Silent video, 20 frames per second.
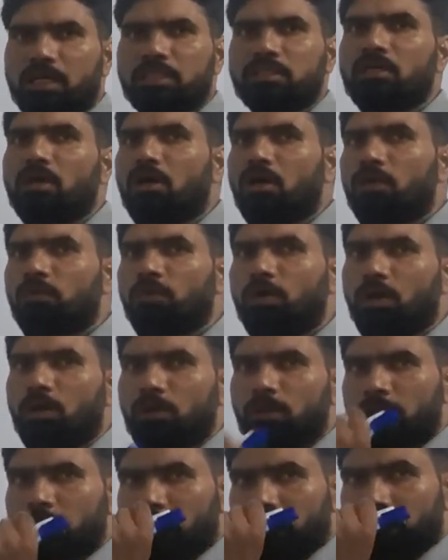are
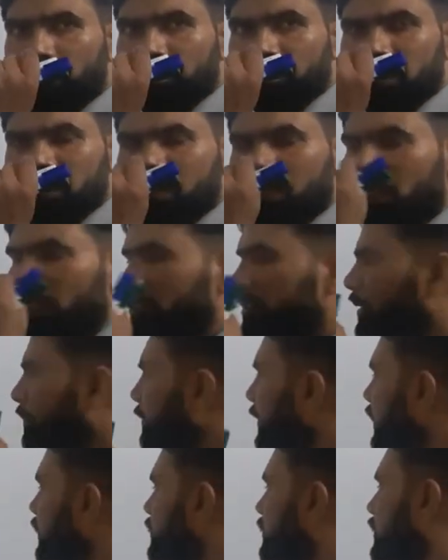following
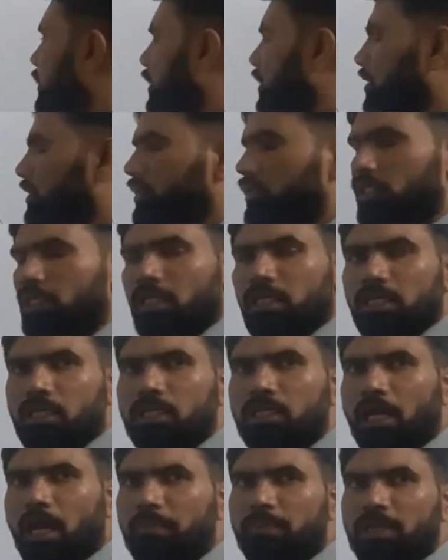the
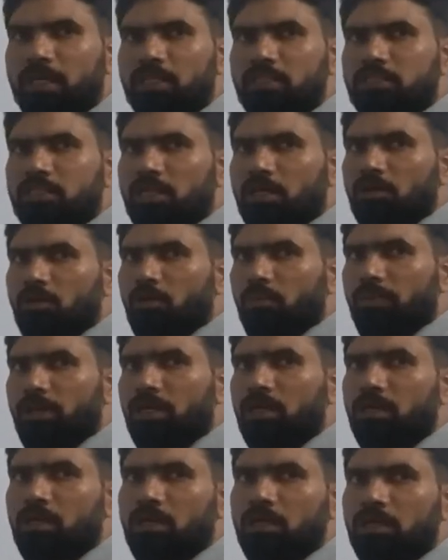capitalist economic
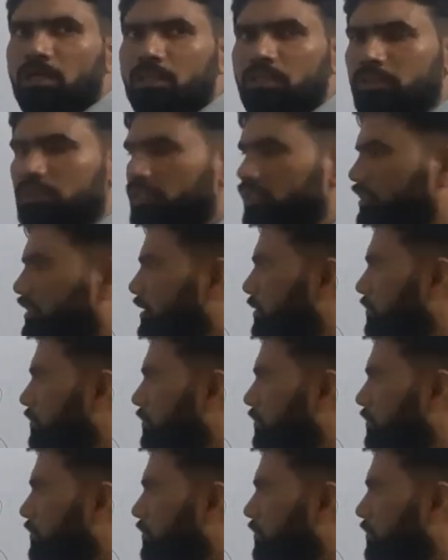system,